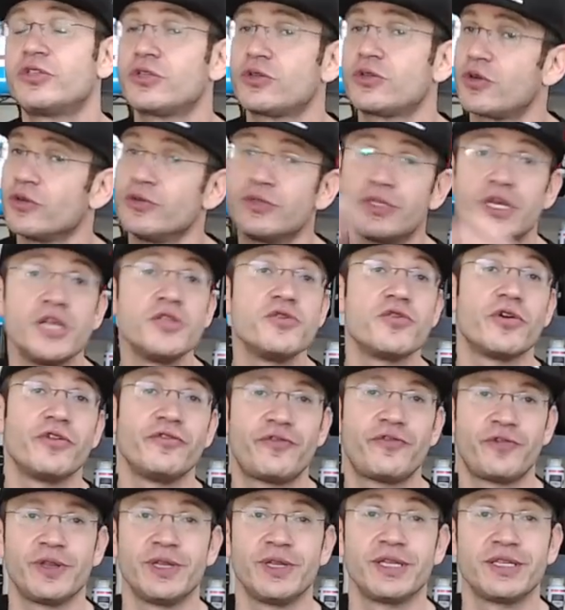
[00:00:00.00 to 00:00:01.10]
continue in
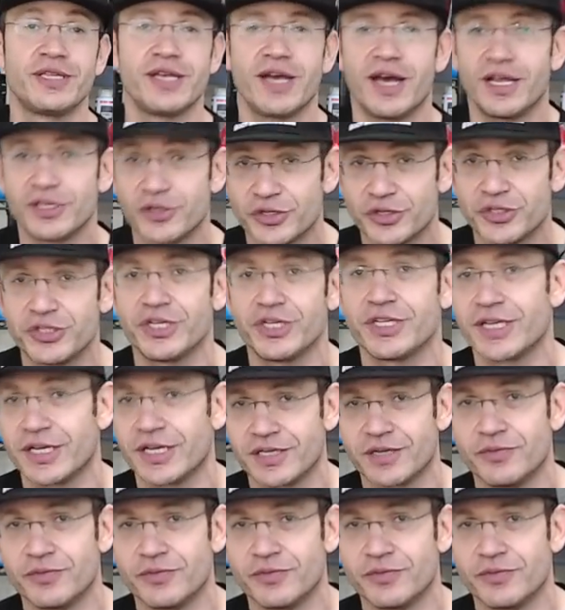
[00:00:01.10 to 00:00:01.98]
feeling the other shit like